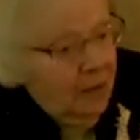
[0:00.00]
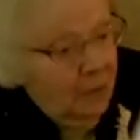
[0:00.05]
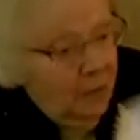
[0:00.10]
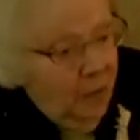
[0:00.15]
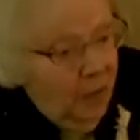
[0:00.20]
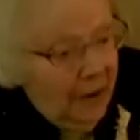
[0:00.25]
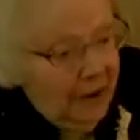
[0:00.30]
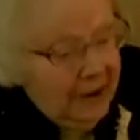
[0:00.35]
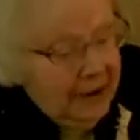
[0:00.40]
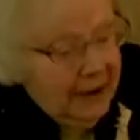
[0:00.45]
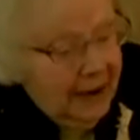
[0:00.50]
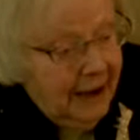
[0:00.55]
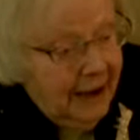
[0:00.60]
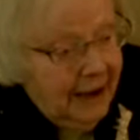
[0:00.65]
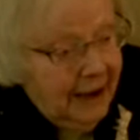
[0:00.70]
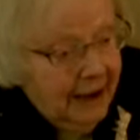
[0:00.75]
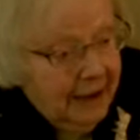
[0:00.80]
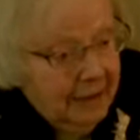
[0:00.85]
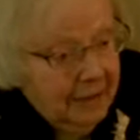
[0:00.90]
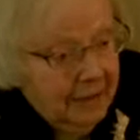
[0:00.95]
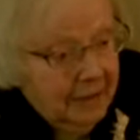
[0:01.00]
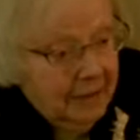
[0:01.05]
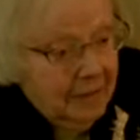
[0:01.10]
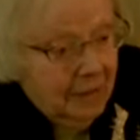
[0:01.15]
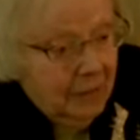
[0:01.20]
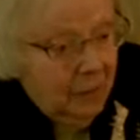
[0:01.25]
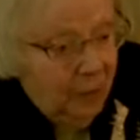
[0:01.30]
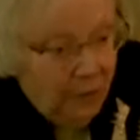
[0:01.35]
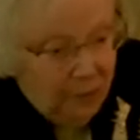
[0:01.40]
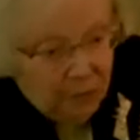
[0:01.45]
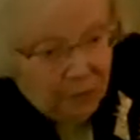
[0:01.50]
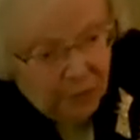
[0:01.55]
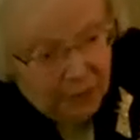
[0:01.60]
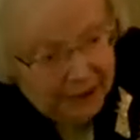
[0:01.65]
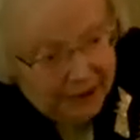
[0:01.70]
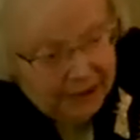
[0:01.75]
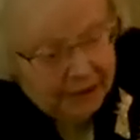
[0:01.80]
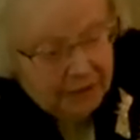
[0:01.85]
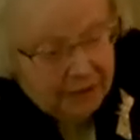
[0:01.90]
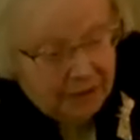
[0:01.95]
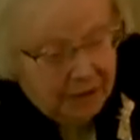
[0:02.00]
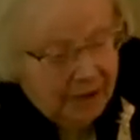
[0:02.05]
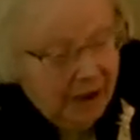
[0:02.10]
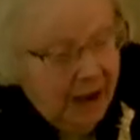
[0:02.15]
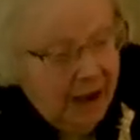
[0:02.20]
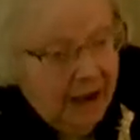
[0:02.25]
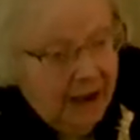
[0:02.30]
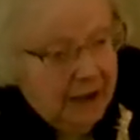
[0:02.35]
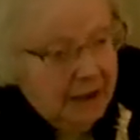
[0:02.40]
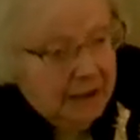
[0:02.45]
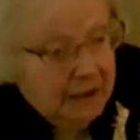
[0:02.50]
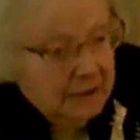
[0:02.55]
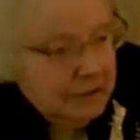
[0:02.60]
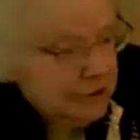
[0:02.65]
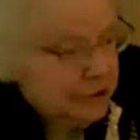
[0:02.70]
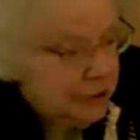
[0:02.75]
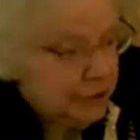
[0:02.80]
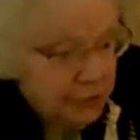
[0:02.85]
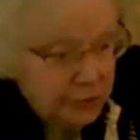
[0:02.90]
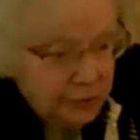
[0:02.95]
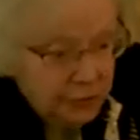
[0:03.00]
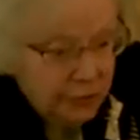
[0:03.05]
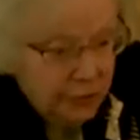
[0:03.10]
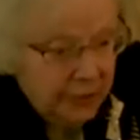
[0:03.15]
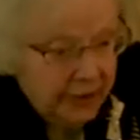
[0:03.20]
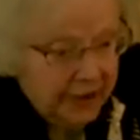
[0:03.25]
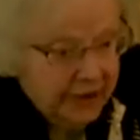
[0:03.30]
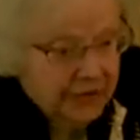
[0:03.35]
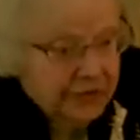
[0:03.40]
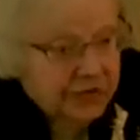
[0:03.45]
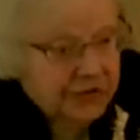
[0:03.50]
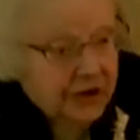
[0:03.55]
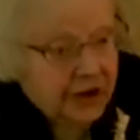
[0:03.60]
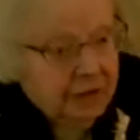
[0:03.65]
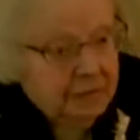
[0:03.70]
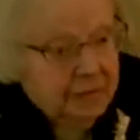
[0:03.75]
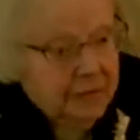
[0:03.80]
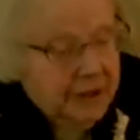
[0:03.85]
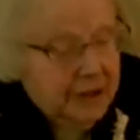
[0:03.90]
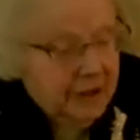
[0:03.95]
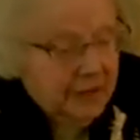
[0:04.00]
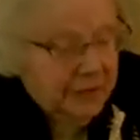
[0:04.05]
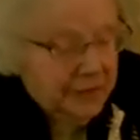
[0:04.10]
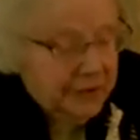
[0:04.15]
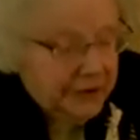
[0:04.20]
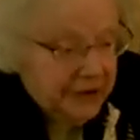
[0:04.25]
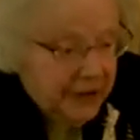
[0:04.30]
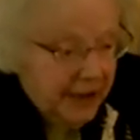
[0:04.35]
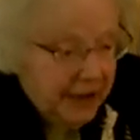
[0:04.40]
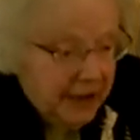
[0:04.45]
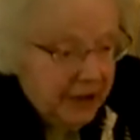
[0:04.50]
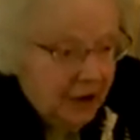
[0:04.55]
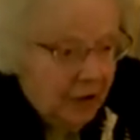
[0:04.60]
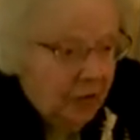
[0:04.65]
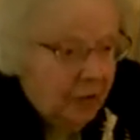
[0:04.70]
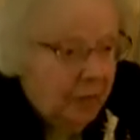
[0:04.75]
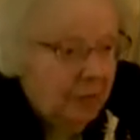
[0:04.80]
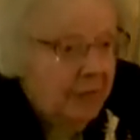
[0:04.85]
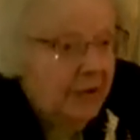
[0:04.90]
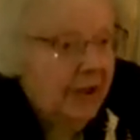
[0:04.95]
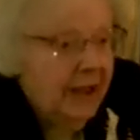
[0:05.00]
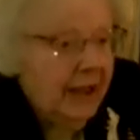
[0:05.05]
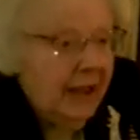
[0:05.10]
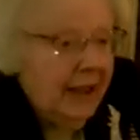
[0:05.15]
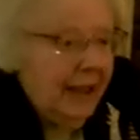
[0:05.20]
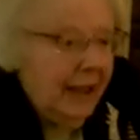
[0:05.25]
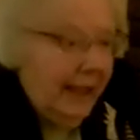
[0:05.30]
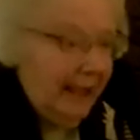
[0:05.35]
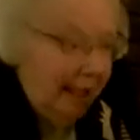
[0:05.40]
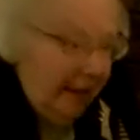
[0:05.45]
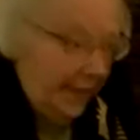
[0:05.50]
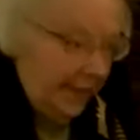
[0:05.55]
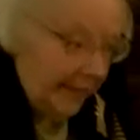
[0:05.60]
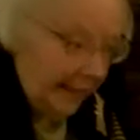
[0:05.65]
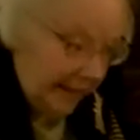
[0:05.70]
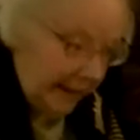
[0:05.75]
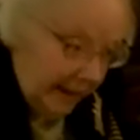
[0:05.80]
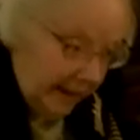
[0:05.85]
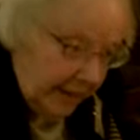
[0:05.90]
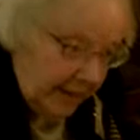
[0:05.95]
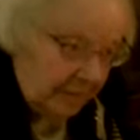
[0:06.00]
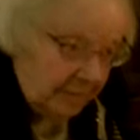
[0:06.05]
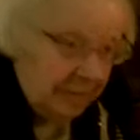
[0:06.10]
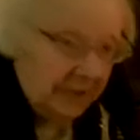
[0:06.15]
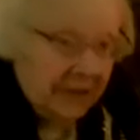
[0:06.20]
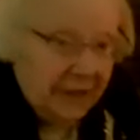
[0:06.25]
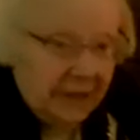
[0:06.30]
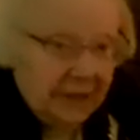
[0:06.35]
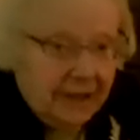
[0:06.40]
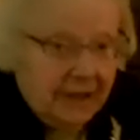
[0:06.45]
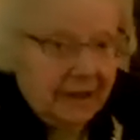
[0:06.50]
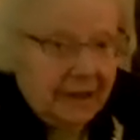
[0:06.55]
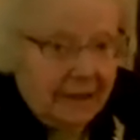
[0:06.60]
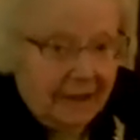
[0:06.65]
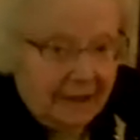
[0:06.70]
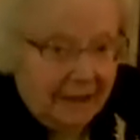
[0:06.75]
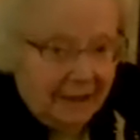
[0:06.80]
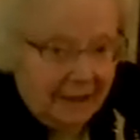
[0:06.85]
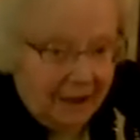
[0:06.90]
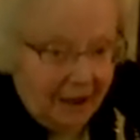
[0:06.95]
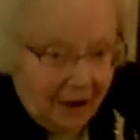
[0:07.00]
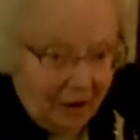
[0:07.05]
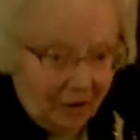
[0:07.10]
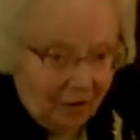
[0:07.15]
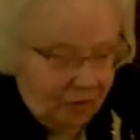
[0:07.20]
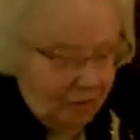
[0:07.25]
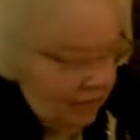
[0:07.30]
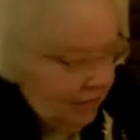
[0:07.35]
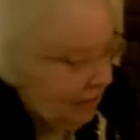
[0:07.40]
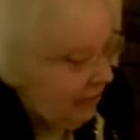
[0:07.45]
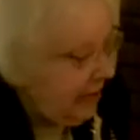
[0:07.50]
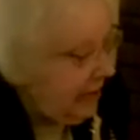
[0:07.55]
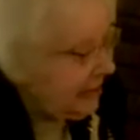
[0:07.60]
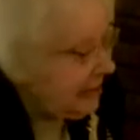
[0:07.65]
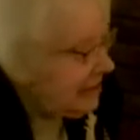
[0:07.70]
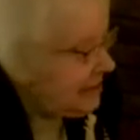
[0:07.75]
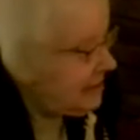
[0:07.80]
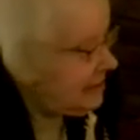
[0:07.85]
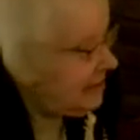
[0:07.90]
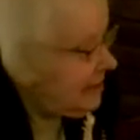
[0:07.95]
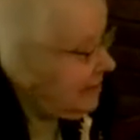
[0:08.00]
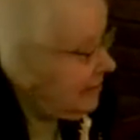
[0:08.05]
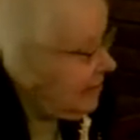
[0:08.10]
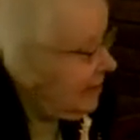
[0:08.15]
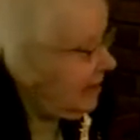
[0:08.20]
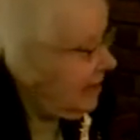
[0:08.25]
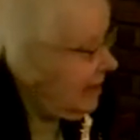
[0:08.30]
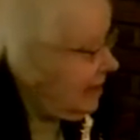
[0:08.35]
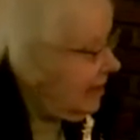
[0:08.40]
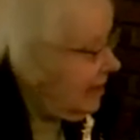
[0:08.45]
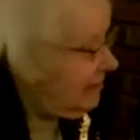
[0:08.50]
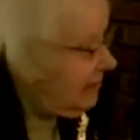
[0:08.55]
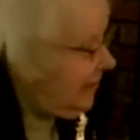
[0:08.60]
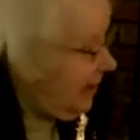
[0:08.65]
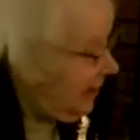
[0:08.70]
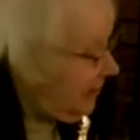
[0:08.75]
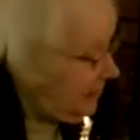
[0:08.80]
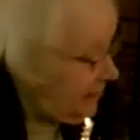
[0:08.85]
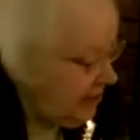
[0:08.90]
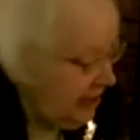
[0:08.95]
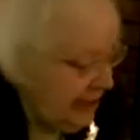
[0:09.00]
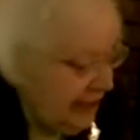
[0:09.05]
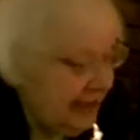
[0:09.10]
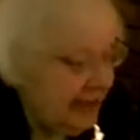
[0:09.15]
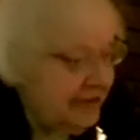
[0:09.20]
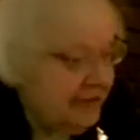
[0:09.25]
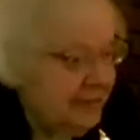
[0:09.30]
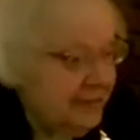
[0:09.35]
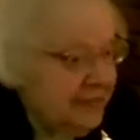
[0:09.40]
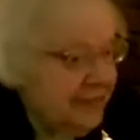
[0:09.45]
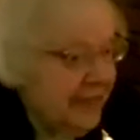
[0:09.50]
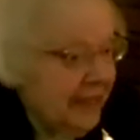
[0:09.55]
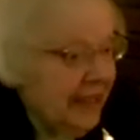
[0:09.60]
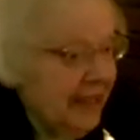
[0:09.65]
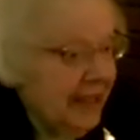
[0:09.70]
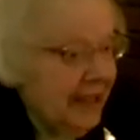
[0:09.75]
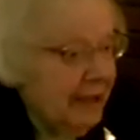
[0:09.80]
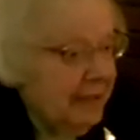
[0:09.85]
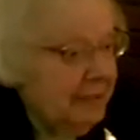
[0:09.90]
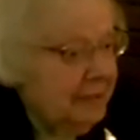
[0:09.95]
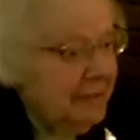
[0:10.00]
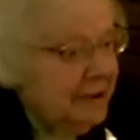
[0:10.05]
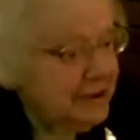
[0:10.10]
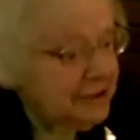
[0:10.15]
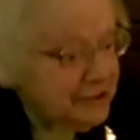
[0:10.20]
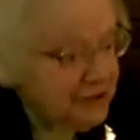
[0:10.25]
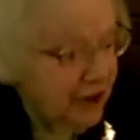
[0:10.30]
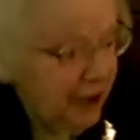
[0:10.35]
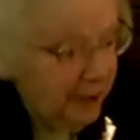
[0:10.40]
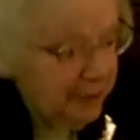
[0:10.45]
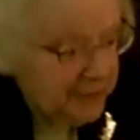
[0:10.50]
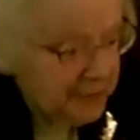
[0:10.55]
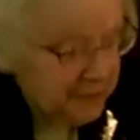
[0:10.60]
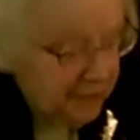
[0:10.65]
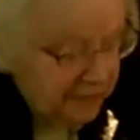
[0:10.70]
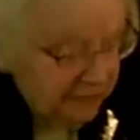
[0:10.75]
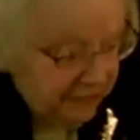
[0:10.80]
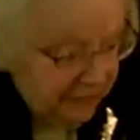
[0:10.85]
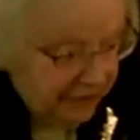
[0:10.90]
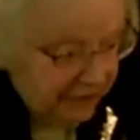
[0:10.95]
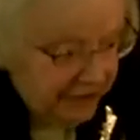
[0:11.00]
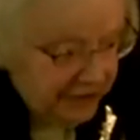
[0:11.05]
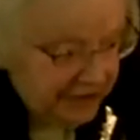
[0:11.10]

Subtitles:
one time, 1 week or 2 weeks, I'd be at the day home, and then I'd be over at Vanderheiden. My jobs were very